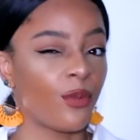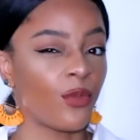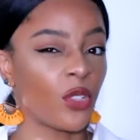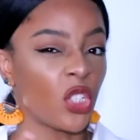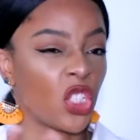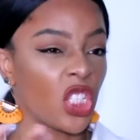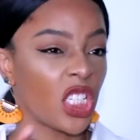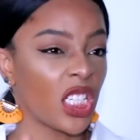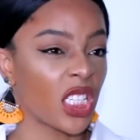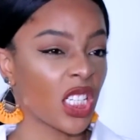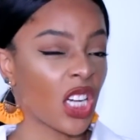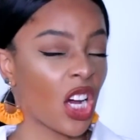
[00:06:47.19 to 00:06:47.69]

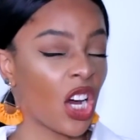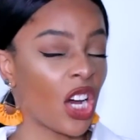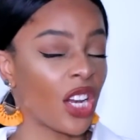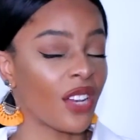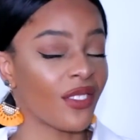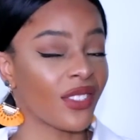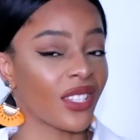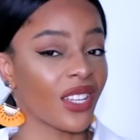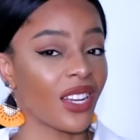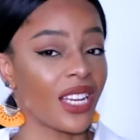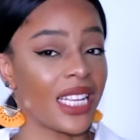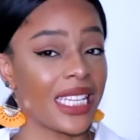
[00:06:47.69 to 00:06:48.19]
footed kind
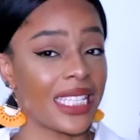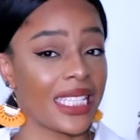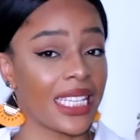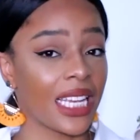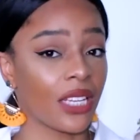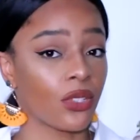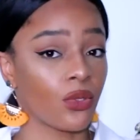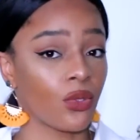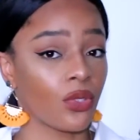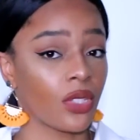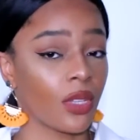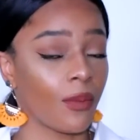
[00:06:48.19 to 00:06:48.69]
of size
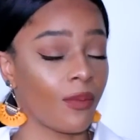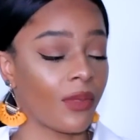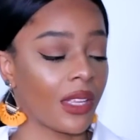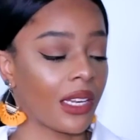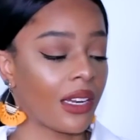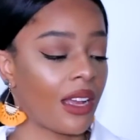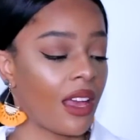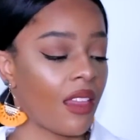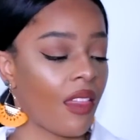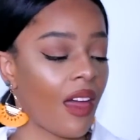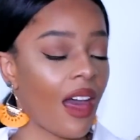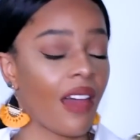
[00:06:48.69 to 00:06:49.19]
6 or something
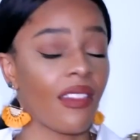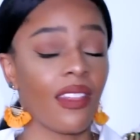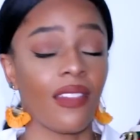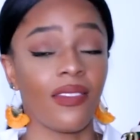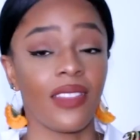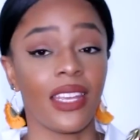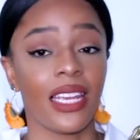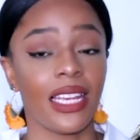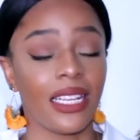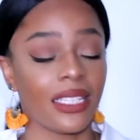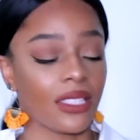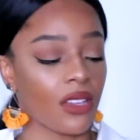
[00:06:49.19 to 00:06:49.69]
like that, then
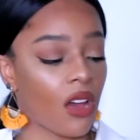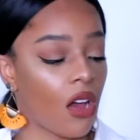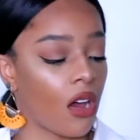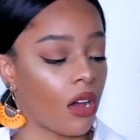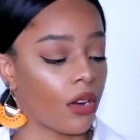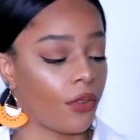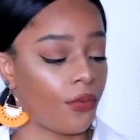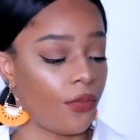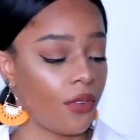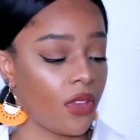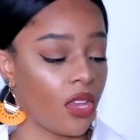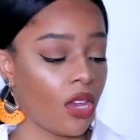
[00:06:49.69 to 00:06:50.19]
these
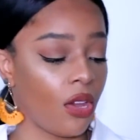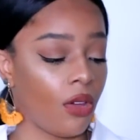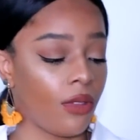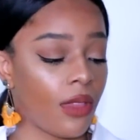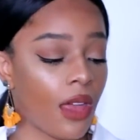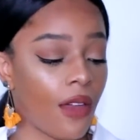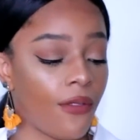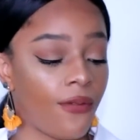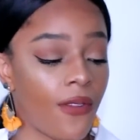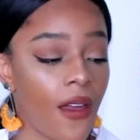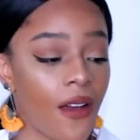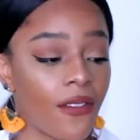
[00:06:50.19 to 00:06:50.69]
aren't for you.
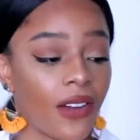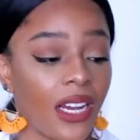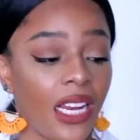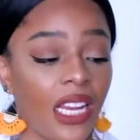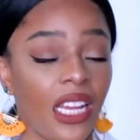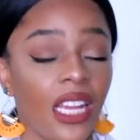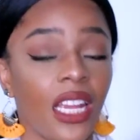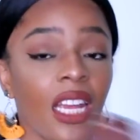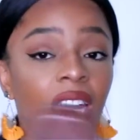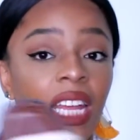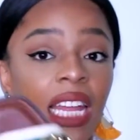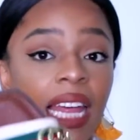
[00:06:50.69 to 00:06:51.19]
They're
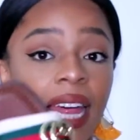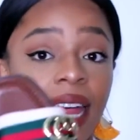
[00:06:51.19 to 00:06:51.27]
very